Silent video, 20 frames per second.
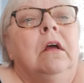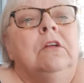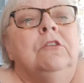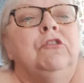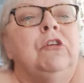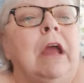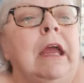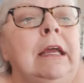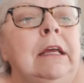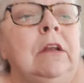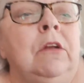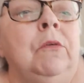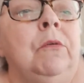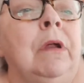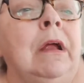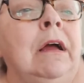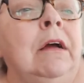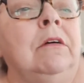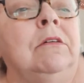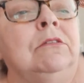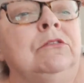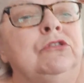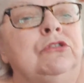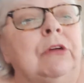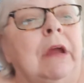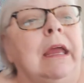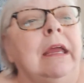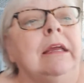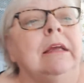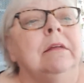dragging around,
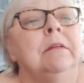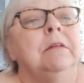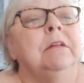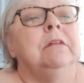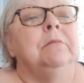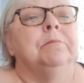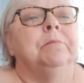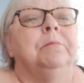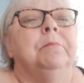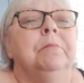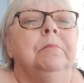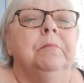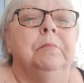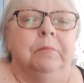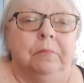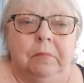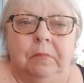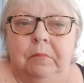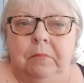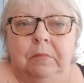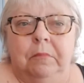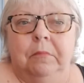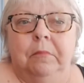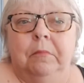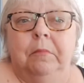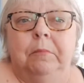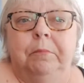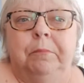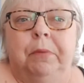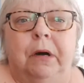dragging
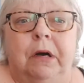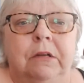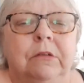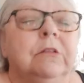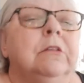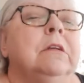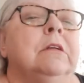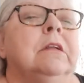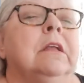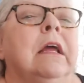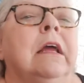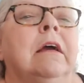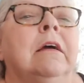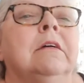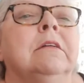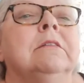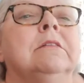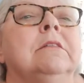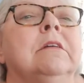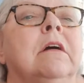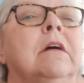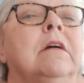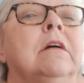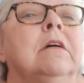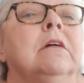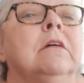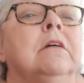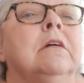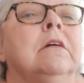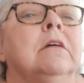butt. And
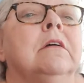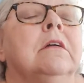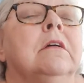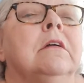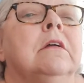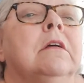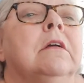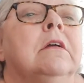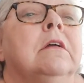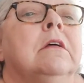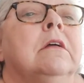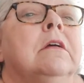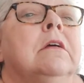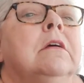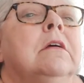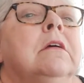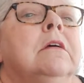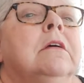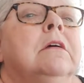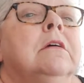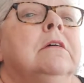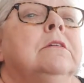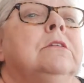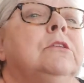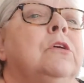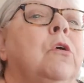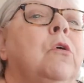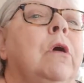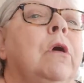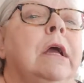uh,
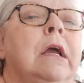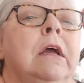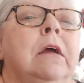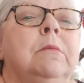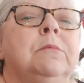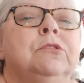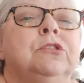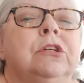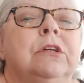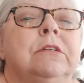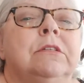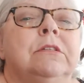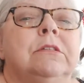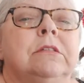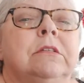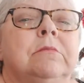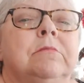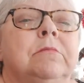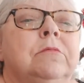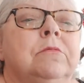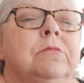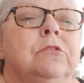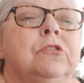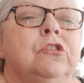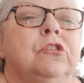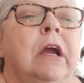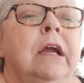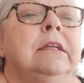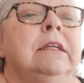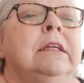so I am just
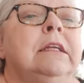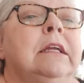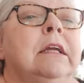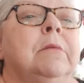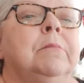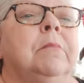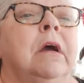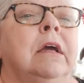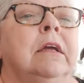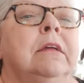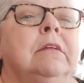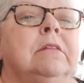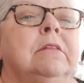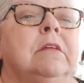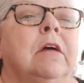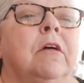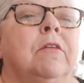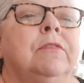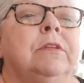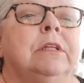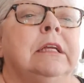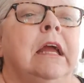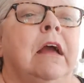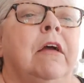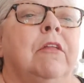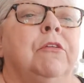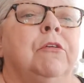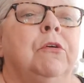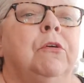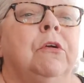trying to get myself
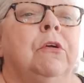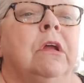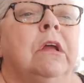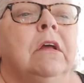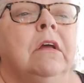together.